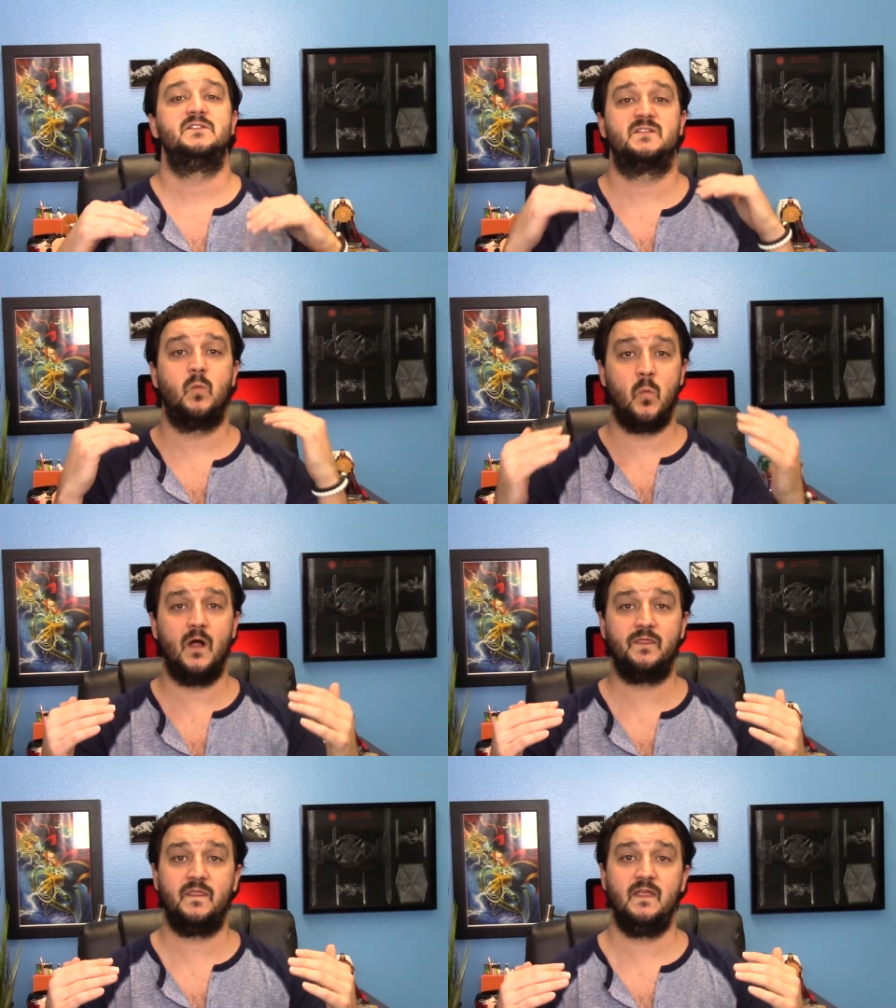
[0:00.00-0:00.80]
just
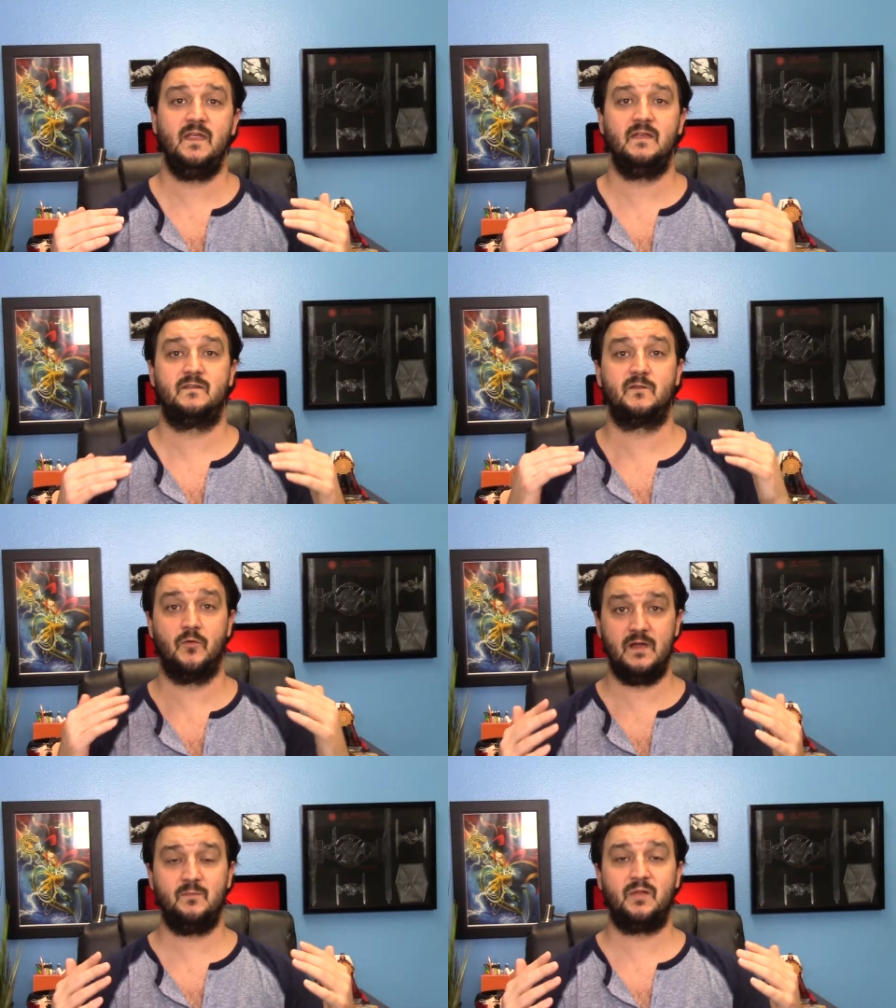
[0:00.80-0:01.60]
what the
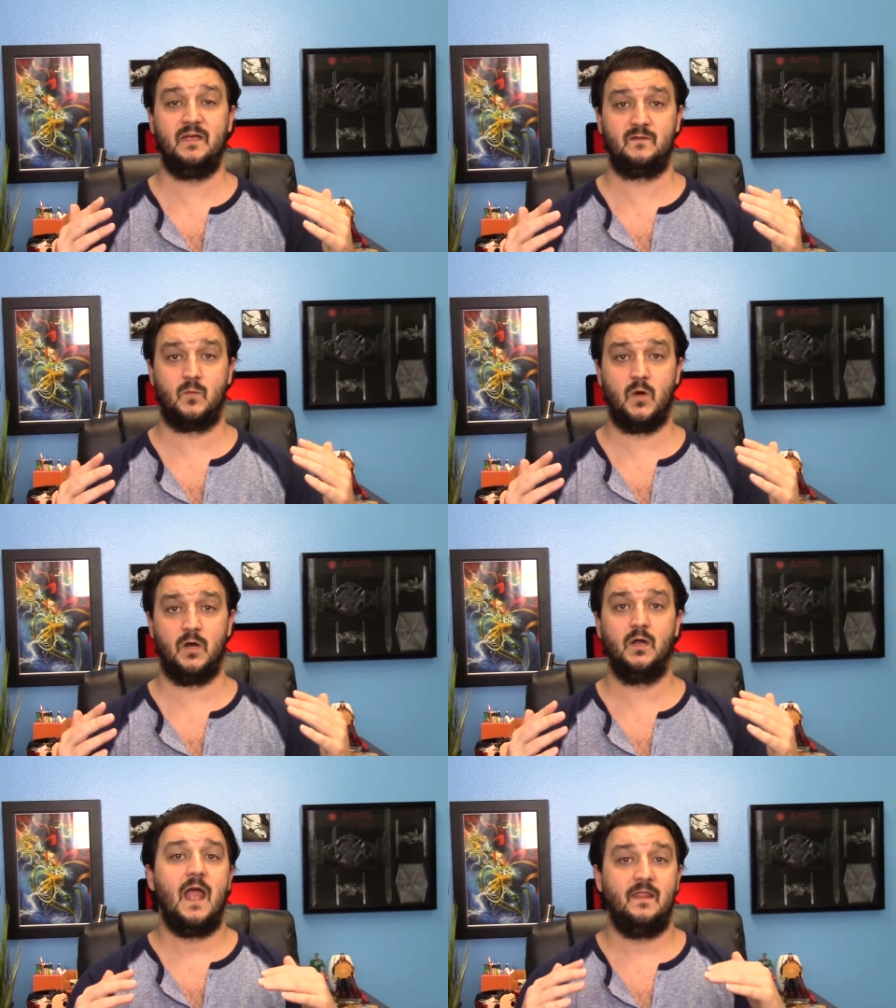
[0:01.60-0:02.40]
screenplays
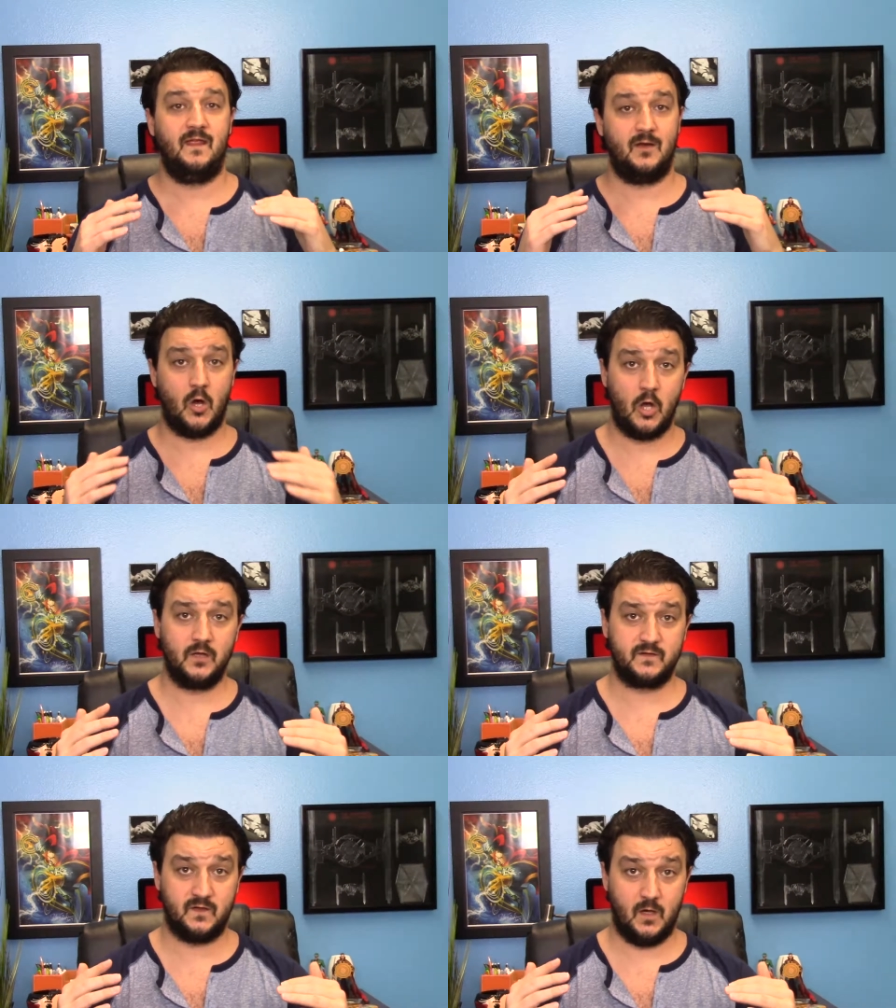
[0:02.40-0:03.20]
were, and then
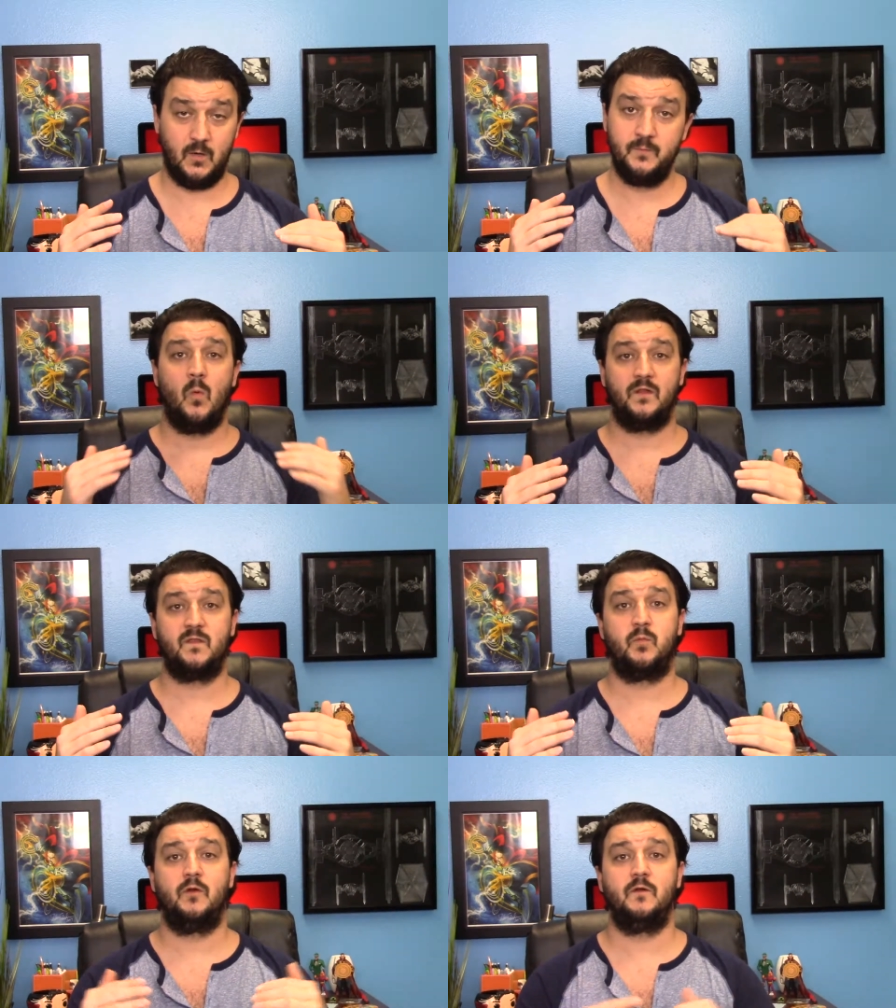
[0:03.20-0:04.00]
also what
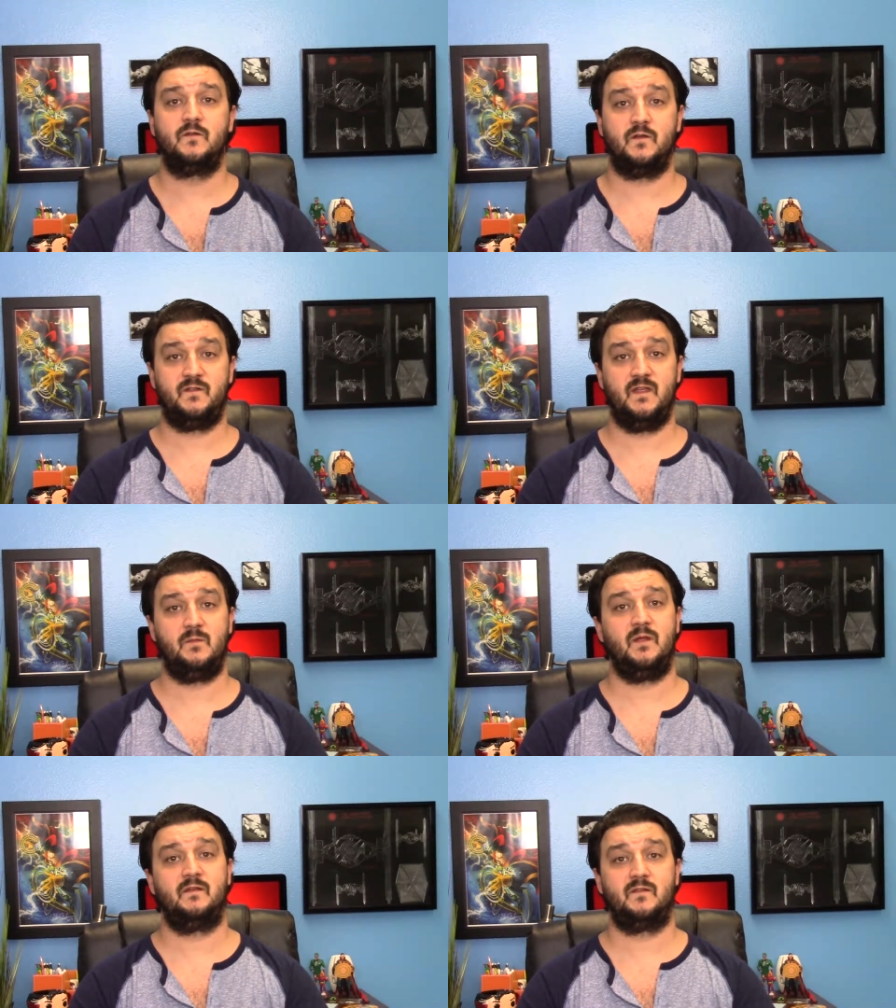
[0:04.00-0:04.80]
the producers
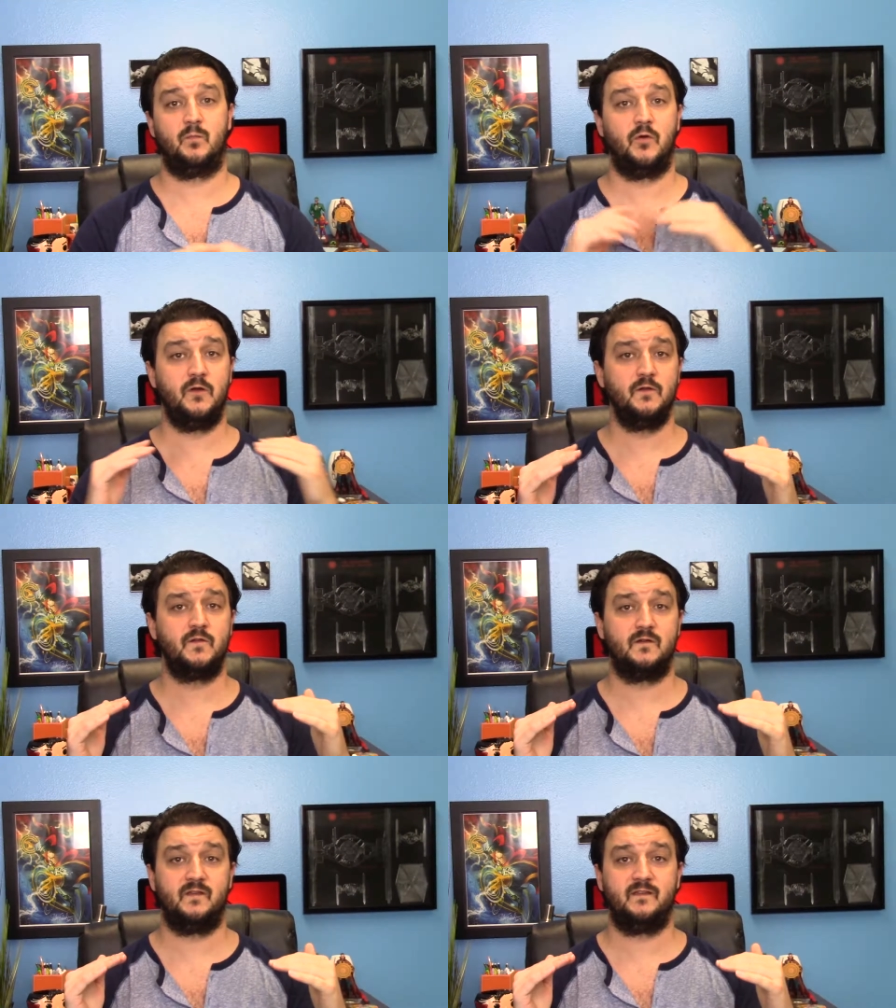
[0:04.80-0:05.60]
think, because the
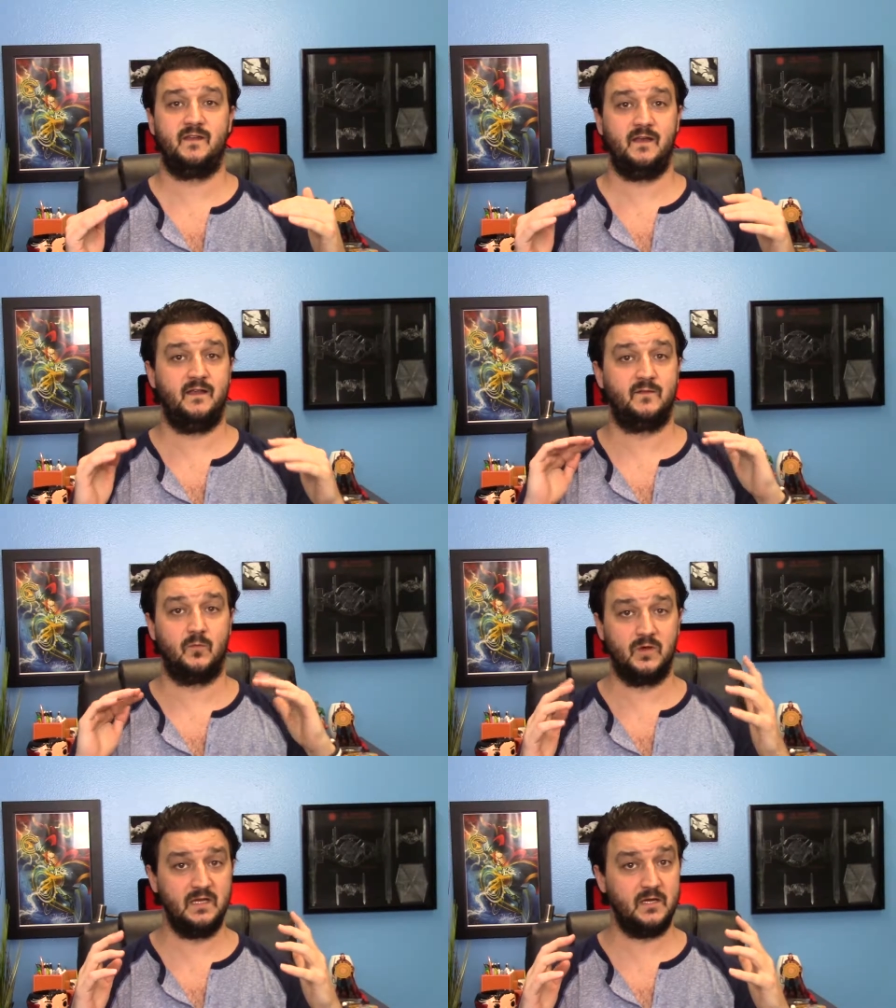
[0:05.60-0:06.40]
producers listing is a
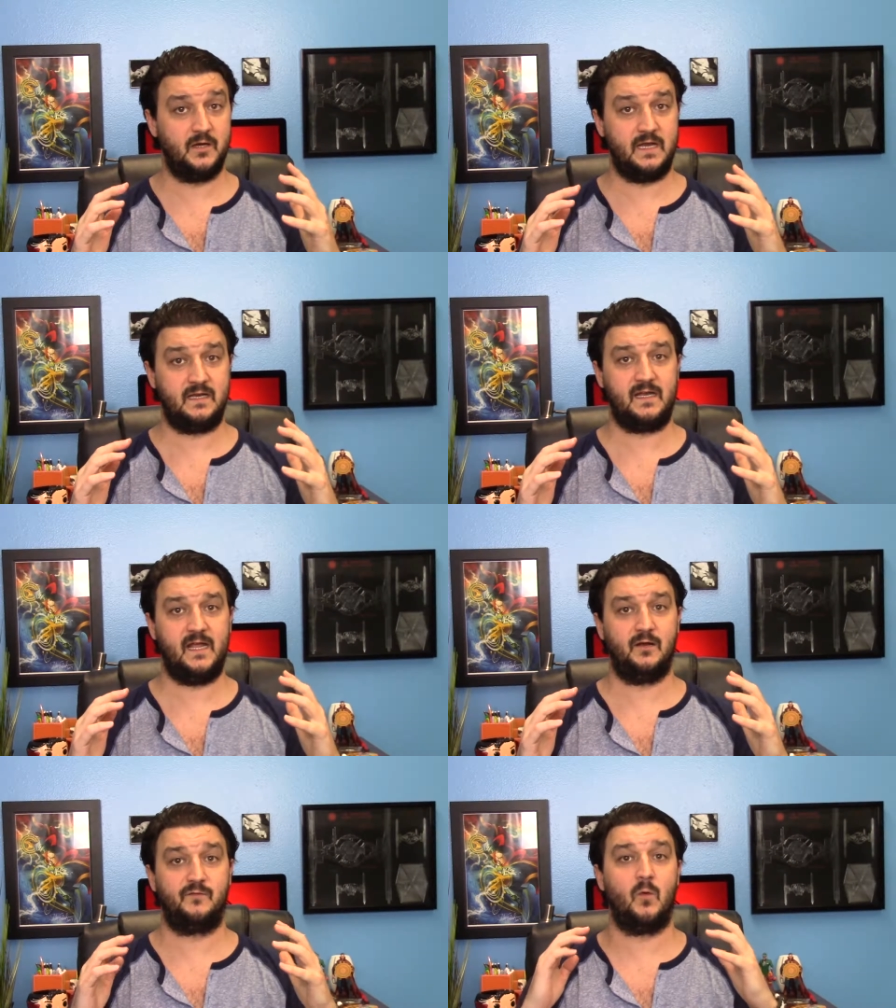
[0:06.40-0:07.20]
really good
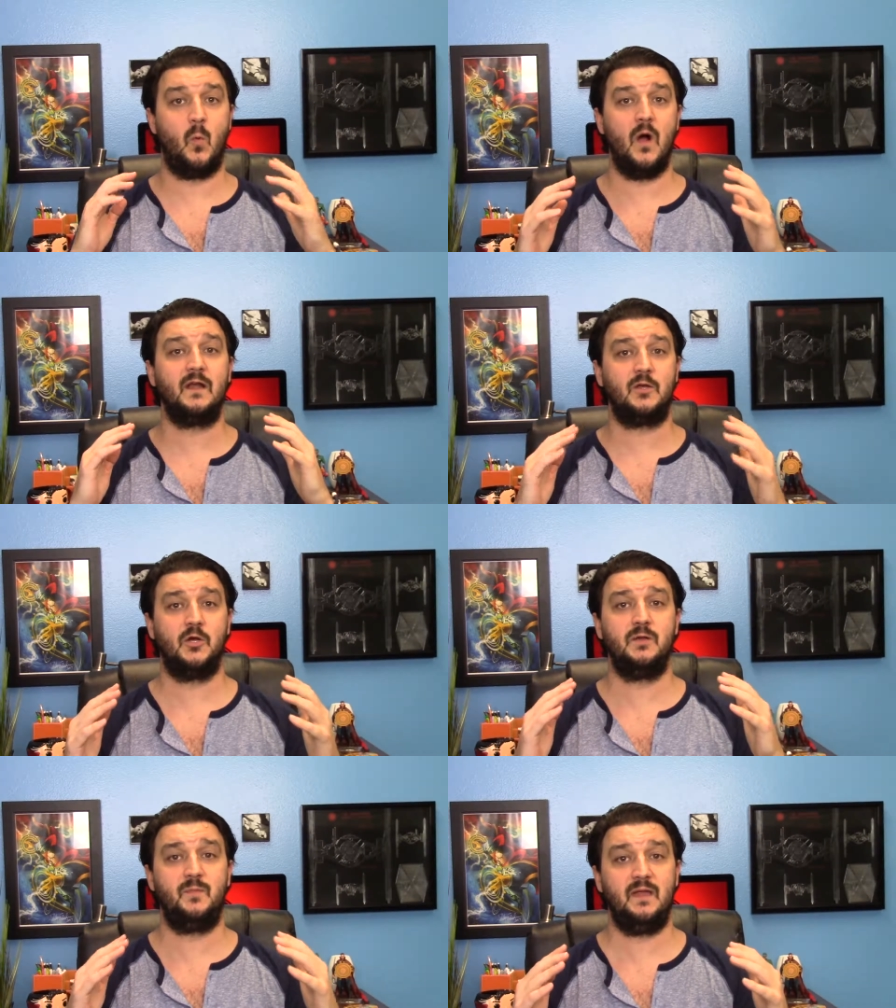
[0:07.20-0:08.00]
indicator for what
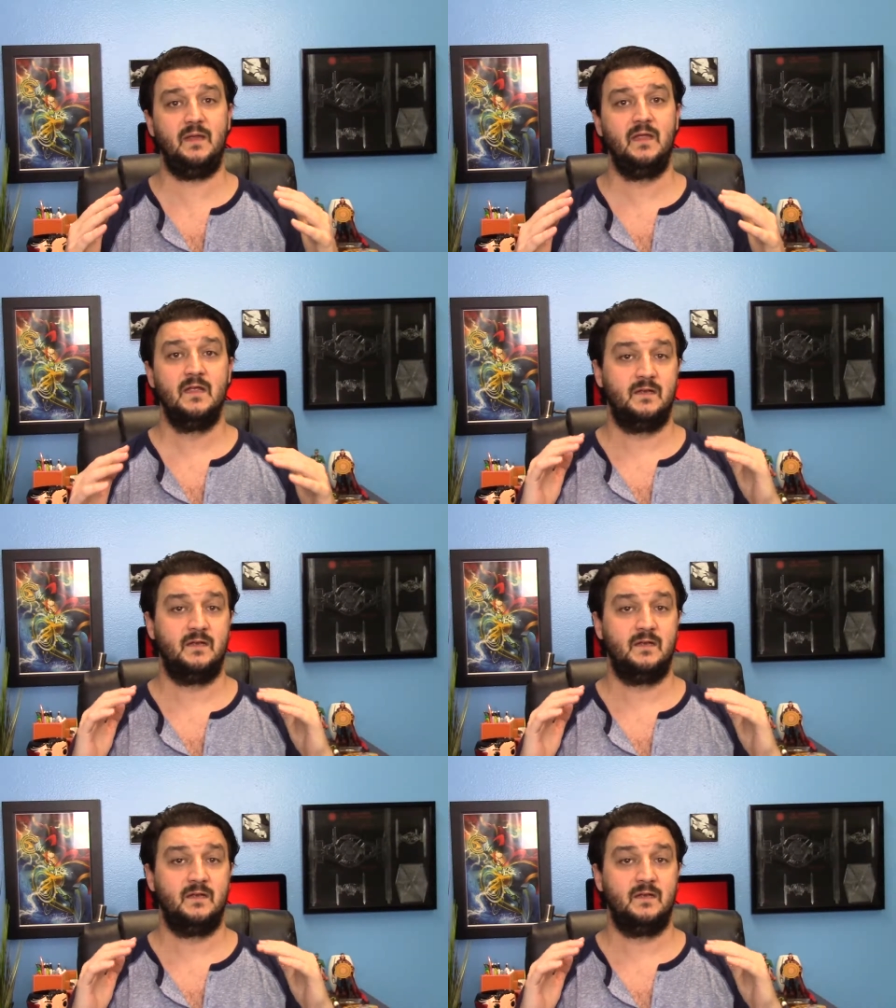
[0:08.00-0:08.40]
could be